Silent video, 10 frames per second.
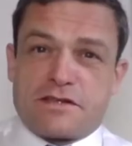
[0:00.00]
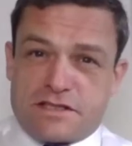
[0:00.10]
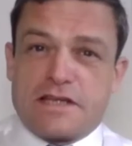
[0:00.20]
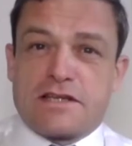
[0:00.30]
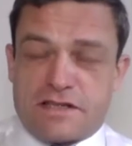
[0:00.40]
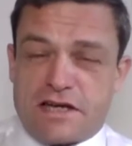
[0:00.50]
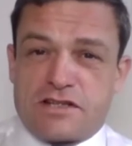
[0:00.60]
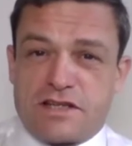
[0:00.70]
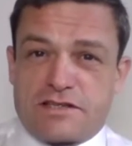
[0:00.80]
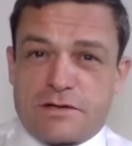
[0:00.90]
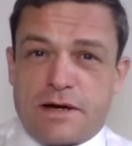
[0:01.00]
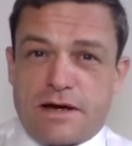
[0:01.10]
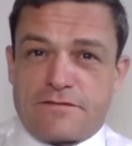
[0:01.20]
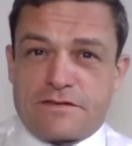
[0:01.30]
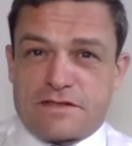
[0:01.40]
that dealers actually do have
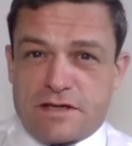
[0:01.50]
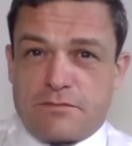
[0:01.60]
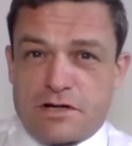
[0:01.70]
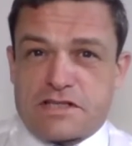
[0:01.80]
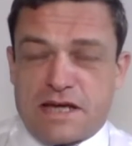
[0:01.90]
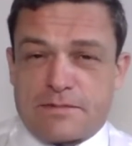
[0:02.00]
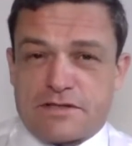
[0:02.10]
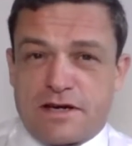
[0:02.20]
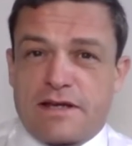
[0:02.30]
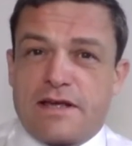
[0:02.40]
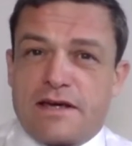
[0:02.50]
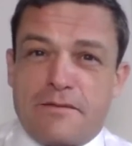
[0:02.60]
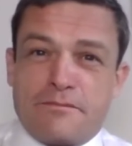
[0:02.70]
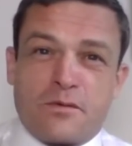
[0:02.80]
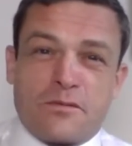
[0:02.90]
some risk appetite.
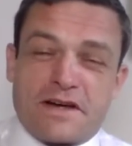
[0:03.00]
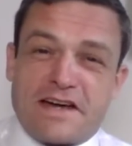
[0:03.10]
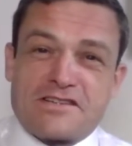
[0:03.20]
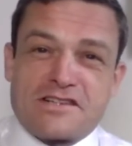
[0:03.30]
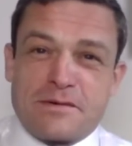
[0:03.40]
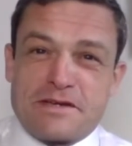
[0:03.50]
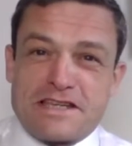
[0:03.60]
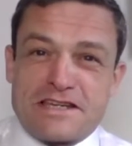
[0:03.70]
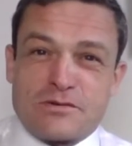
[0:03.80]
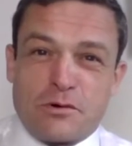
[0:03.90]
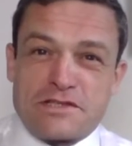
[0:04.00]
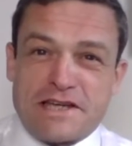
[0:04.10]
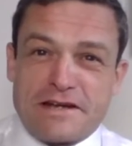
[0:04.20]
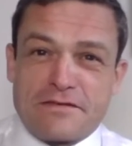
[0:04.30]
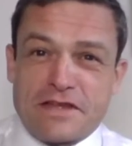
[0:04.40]
Occasionally we see towards the
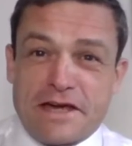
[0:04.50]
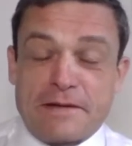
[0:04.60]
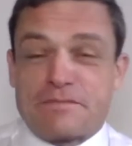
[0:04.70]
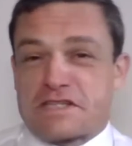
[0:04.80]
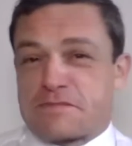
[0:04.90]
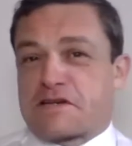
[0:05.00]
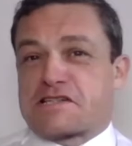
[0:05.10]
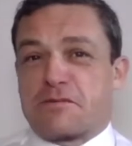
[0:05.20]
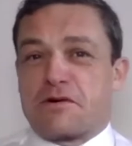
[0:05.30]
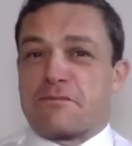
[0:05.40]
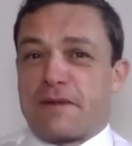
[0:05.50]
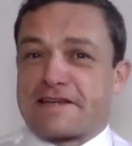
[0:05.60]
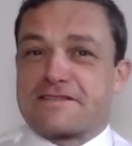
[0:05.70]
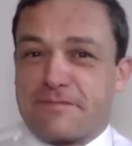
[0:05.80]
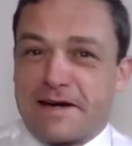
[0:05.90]
end of the year, especially when the
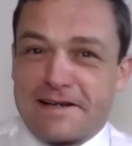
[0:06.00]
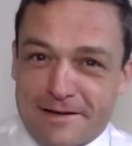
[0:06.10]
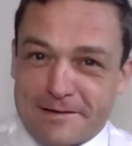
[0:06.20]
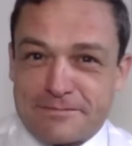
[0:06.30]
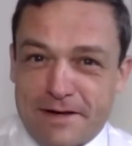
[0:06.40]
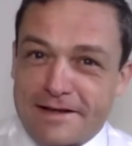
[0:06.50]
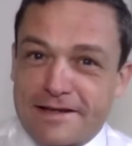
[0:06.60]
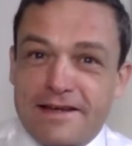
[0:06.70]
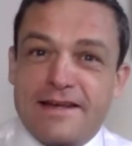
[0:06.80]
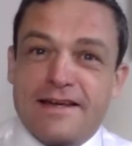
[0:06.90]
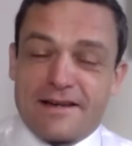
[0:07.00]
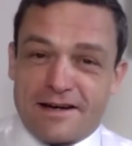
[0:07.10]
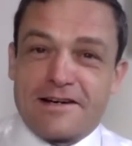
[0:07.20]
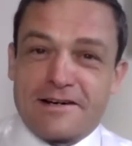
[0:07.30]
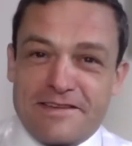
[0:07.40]
banks have made a lot of money
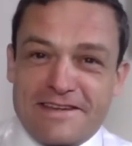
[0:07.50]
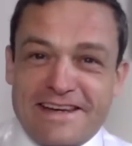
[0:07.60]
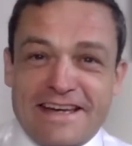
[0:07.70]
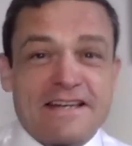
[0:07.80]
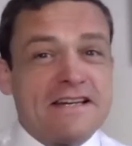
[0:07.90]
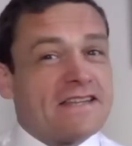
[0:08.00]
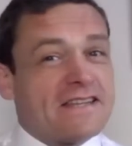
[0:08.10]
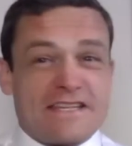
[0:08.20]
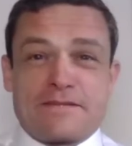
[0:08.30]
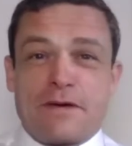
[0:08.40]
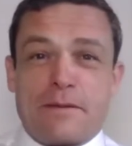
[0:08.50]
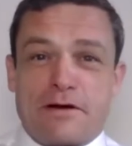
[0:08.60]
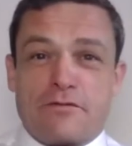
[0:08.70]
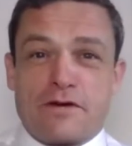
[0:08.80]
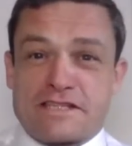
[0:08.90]
earlier in the year, they tend to be a
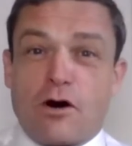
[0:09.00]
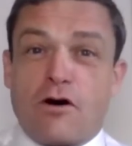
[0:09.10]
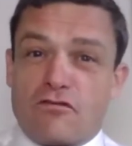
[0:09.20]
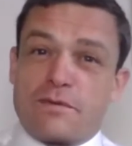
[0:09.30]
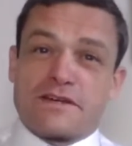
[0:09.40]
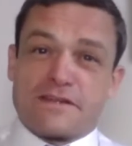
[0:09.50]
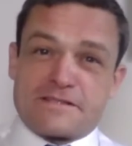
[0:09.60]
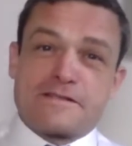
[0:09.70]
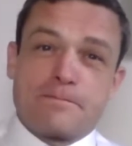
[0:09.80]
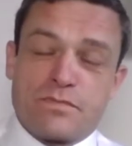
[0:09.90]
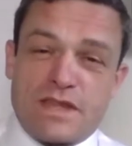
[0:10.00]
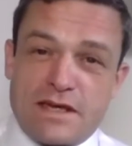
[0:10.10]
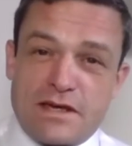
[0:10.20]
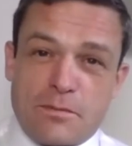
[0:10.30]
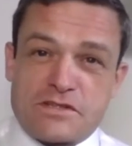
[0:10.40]
bit risk off because
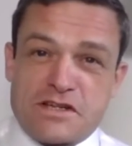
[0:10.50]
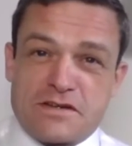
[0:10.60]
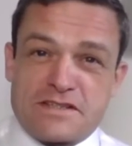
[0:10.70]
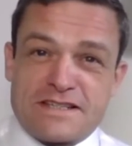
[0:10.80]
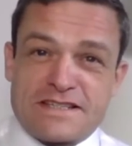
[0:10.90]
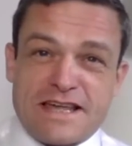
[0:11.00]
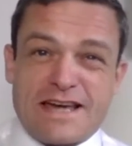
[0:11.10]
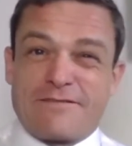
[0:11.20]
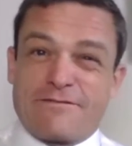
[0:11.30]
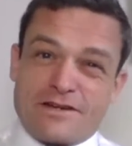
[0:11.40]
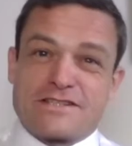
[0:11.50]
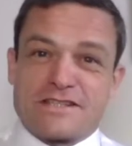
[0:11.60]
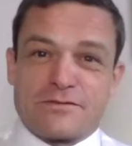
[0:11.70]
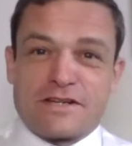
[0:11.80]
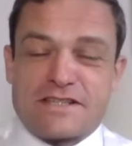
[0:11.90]
the opportunity is there versus
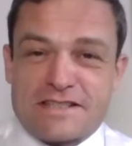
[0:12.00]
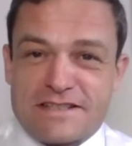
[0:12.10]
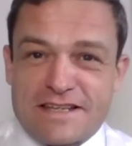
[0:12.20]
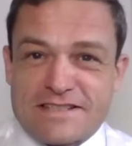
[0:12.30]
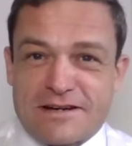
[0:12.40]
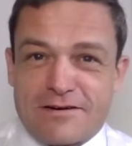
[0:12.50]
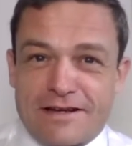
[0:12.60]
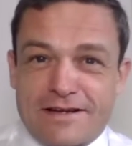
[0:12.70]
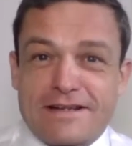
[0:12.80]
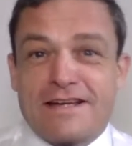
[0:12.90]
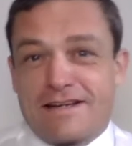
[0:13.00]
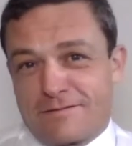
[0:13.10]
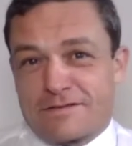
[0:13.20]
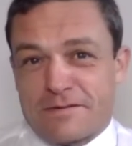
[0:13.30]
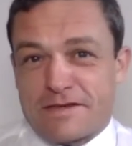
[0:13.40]
the risk isn't necessarily
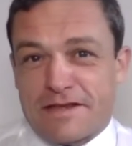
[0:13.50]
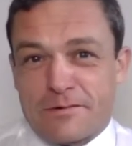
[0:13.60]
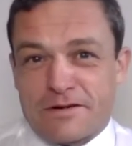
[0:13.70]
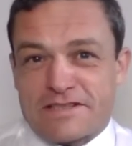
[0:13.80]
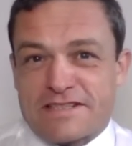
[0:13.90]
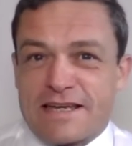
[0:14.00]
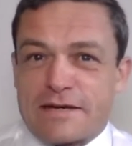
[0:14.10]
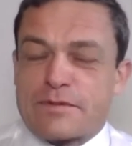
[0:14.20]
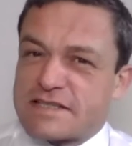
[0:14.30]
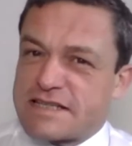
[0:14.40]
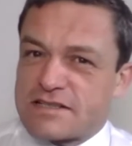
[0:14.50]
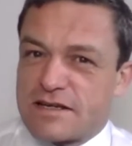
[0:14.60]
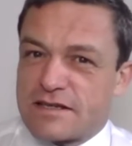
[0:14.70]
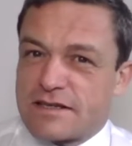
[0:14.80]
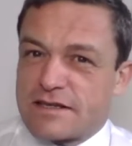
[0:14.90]
something they want to take. But it sounds like
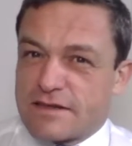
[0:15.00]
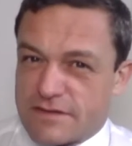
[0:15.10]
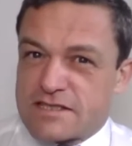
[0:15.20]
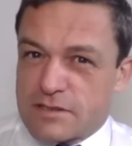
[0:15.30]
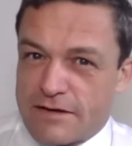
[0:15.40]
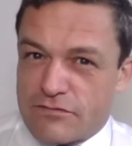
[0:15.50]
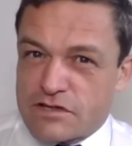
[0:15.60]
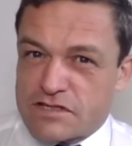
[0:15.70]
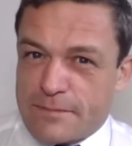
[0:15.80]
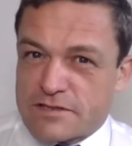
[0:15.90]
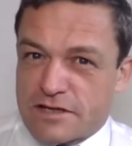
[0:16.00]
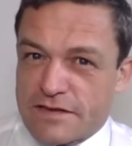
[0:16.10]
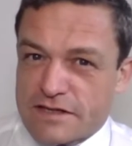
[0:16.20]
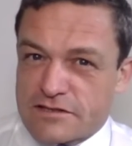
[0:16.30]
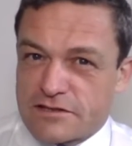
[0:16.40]
they still have risk appetite.
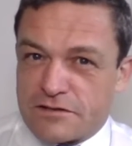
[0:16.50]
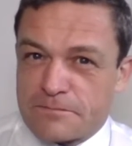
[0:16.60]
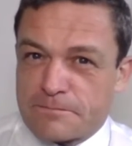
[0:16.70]
That's good.